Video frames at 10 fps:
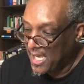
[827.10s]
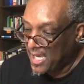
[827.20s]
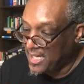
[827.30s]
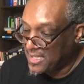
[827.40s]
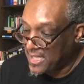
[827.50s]

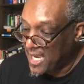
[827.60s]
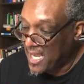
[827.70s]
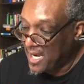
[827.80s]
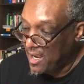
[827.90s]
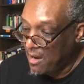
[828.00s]
He
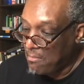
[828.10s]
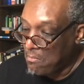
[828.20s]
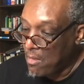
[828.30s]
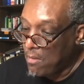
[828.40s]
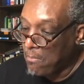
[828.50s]
said,
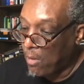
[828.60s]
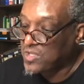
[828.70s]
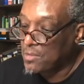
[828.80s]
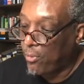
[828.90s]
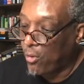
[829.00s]

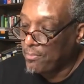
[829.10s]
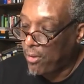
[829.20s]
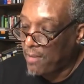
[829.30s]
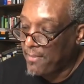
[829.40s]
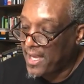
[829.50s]
most important
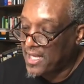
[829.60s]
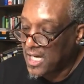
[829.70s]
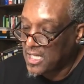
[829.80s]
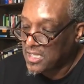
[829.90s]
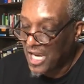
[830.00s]
part of my
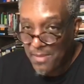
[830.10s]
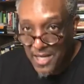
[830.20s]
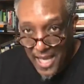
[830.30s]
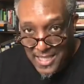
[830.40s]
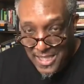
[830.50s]
education came in
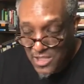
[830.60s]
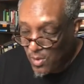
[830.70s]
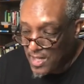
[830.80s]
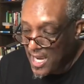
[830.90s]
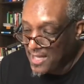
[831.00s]

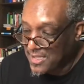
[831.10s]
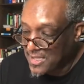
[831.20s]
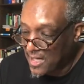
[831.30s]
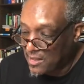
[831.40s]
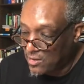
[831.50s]
1928 in
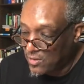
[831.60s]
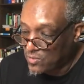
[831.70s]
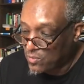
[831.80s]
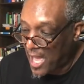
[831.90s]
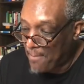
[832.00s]
St.
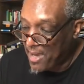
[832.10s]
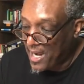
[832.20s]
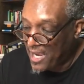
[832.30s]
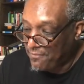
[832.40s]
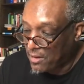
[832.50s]
Louis when I met
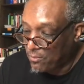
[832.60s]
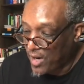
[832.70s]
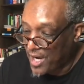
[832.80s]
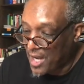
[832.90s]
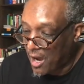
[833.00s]
A. Philip
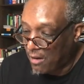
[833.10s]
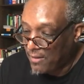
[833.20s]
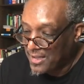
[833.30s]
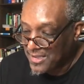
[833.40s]
Randolph.